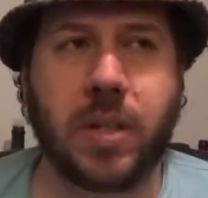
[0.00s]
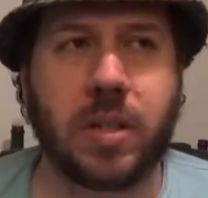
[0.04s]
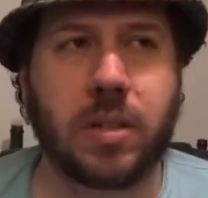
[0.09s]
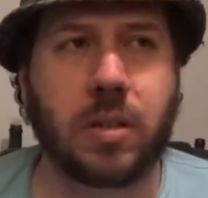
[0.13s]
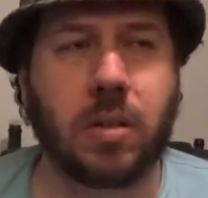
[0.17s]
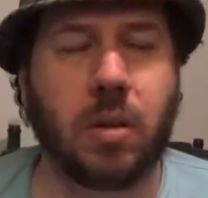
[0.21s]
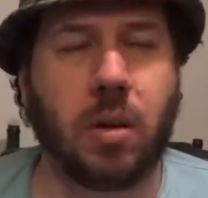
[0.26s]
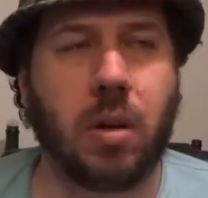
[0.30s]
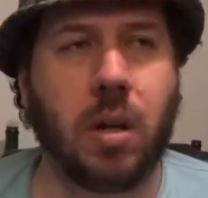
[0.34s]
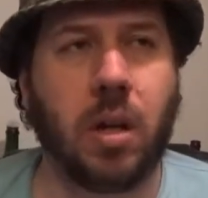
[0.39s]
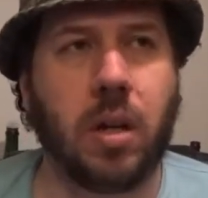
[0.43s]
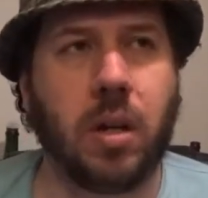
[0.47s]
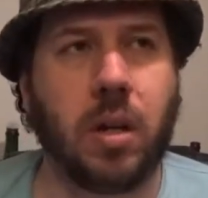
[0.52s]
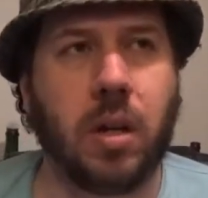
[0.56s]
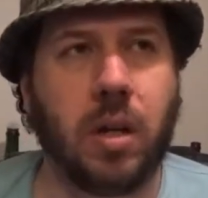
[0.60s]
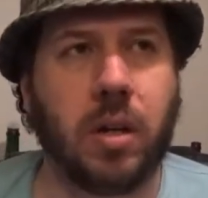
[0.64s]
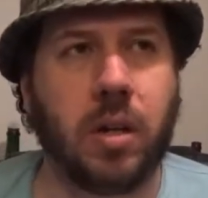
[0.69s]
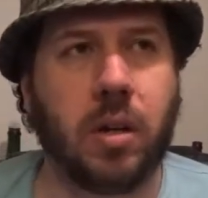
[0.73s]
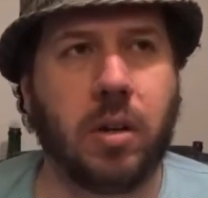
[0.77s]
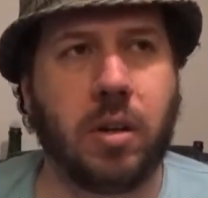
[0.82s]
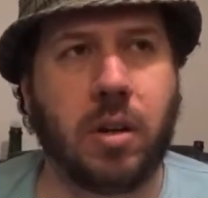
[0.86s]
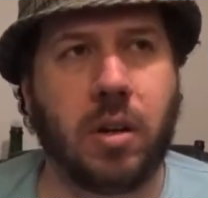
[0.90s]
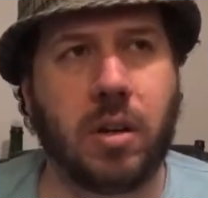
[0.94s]
It's got a,
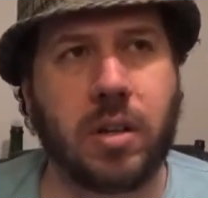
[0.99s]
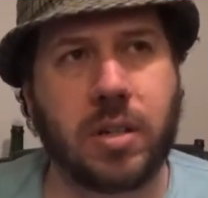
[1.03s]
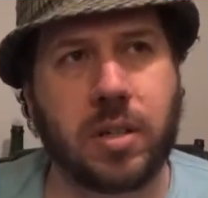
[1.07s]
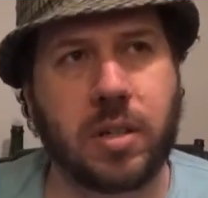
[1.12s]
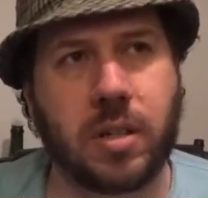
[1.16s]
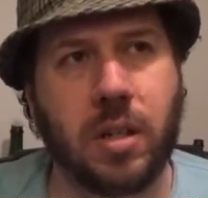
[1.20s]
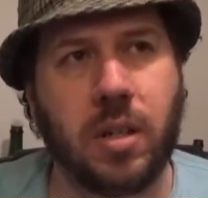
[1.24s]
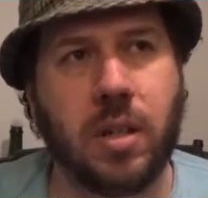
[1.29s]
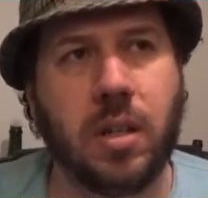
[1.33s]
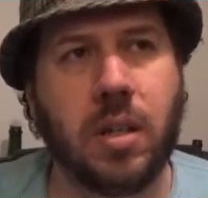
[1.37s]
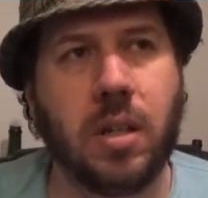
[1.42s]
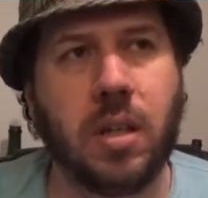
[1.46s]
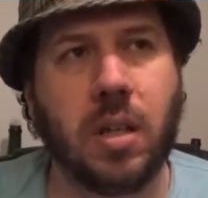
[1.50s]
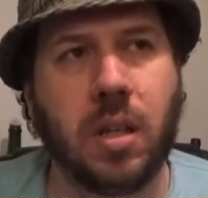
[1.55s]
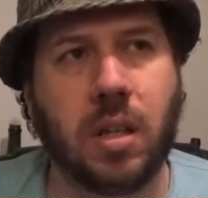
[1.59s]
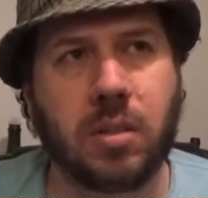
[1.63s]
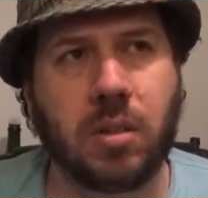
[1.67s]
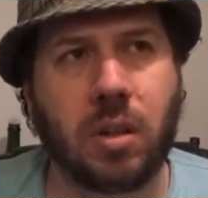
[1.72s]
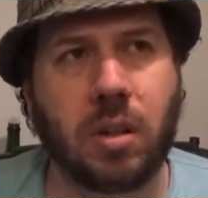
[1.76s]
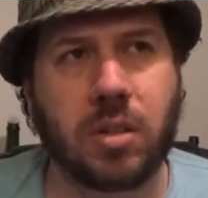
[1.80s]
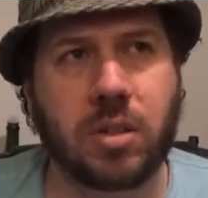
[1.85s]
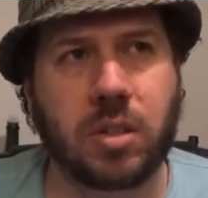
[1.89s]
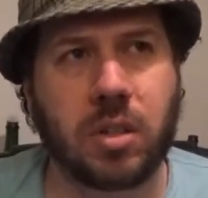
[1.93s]
a, nice,
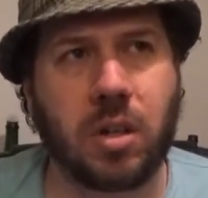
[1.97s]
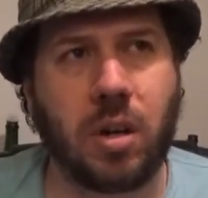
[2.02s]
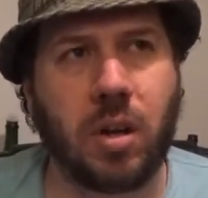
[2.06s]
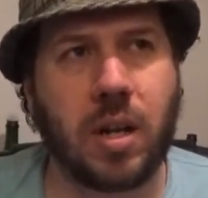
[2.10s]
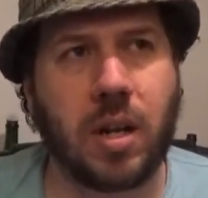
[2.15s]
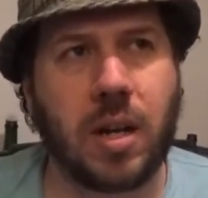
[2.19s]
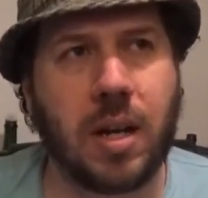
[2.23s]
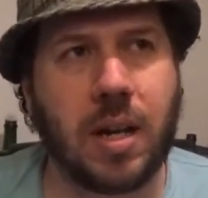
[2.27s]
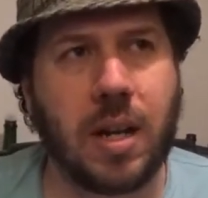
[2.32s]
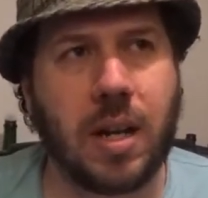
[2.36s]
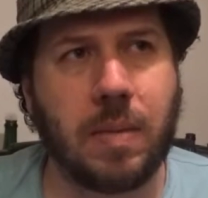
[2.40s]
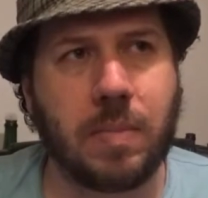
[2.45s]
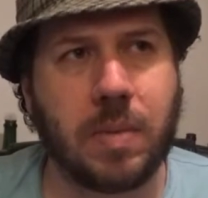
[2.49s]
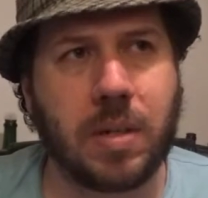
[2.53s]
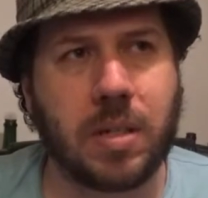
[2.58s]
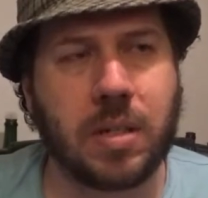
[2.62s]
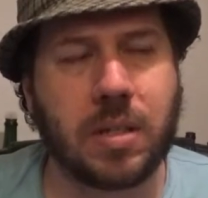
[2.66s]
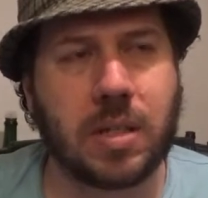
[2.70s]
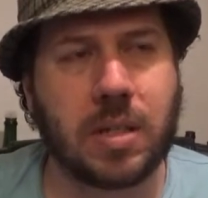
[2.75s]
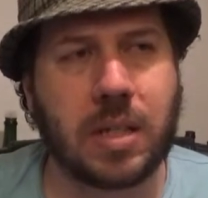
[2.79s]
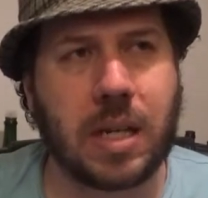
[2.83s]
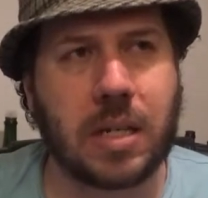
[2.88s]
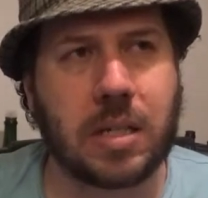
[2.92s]
it's got a slight
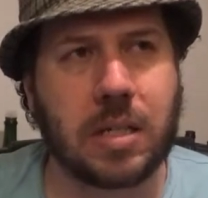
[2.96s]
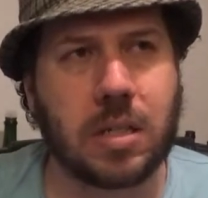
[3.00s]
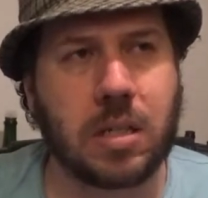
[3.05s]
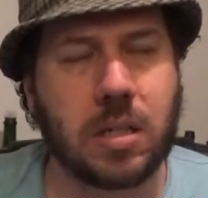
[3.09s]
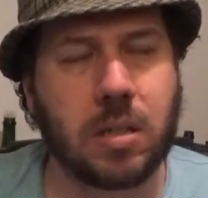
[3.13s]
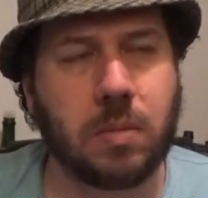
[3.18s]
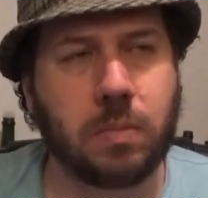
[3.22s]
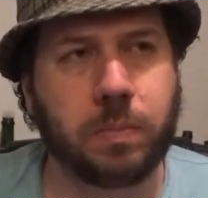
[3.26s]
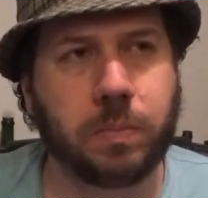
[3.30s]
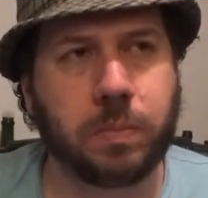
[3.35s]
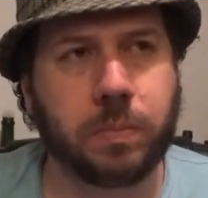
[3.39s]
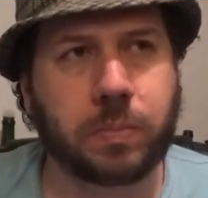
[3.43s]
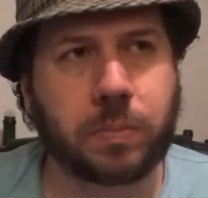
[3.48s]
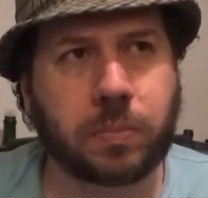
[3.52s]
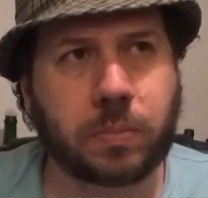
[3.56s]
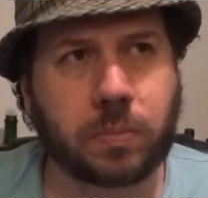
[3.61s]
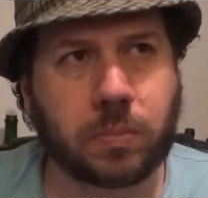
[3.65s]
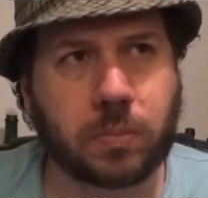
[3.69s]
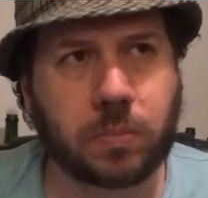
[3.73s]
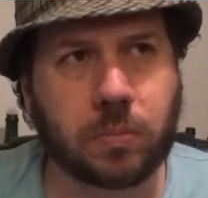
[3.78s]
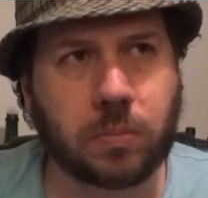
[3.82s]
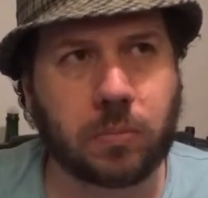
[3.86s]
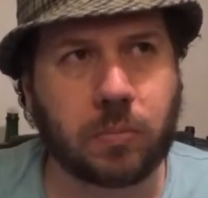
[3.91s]
lemon zest,
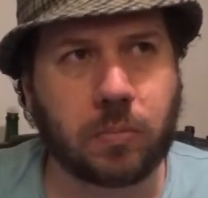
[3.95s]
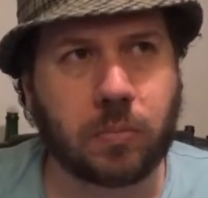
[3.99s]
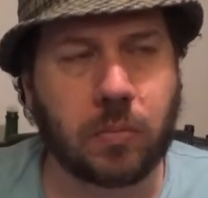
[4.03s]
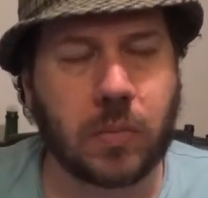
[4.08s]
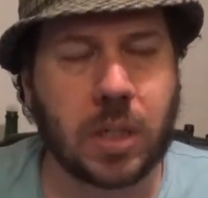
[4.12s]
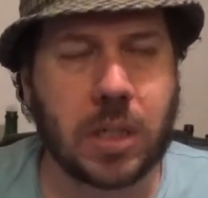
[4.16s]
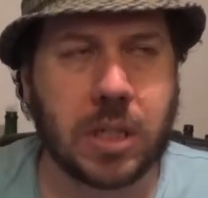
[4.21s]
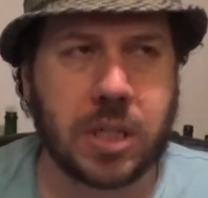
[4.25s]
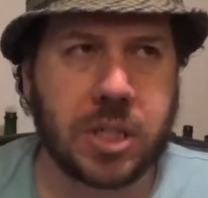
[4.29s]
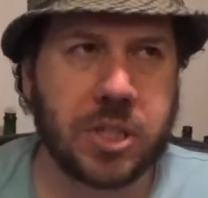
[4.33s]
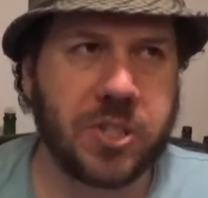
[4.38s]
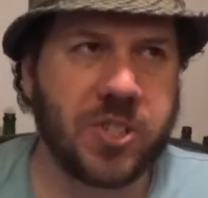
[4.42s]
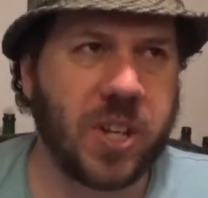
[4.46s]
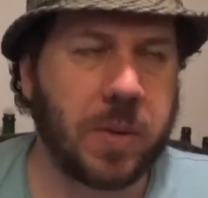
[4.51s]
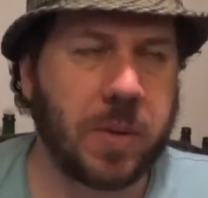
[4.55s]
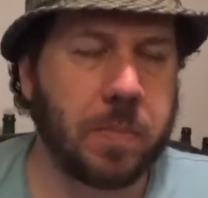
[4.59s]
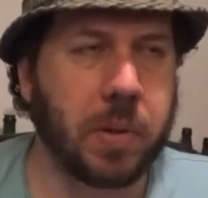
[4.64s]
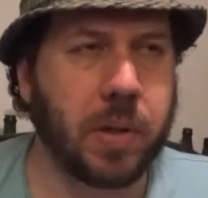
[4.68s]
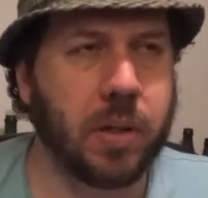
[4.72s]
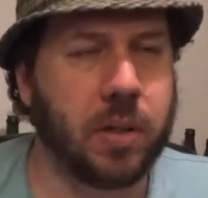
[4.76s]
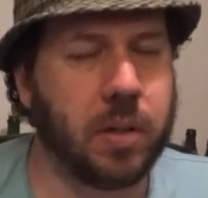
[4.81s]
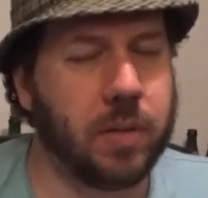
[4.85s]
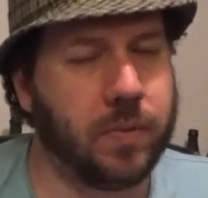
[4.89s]

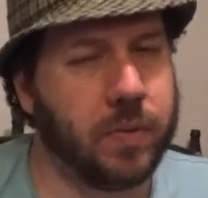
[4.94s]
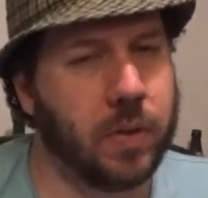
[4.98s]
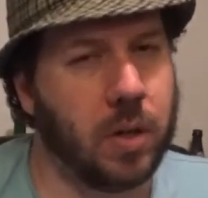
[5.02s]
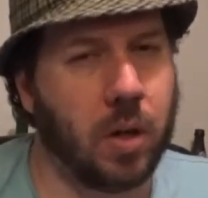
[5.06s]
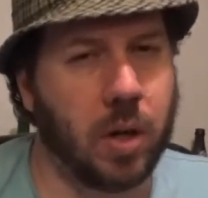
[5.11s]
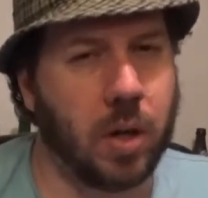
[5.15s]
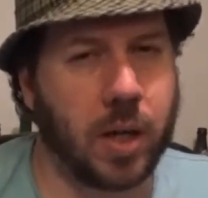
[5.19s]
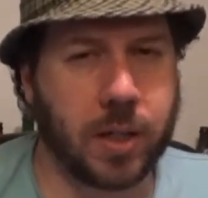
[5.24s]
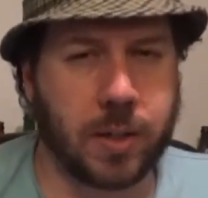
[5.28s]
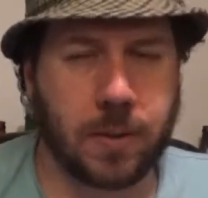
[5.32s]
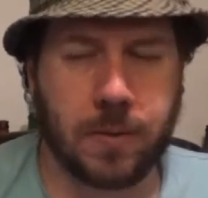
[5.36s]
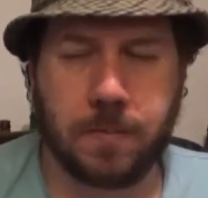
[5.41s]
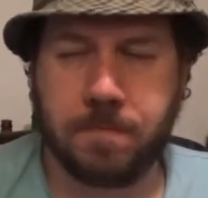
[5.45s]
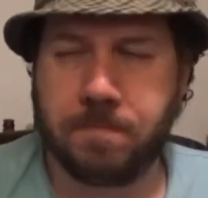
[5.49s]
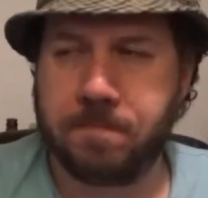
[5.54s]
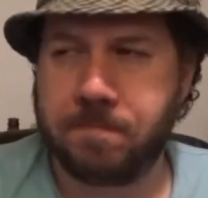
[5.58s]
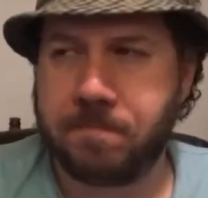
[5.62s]
zip if you like.